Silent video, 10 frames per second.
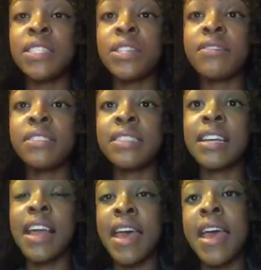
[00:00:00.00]
and you have to
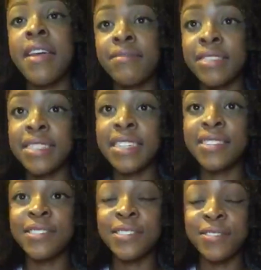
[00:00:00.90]
declare every
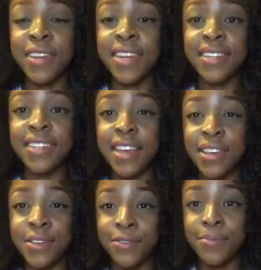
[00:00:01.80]
single grade
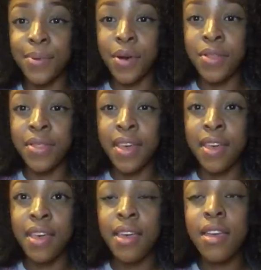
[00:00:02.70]
that you've put on there.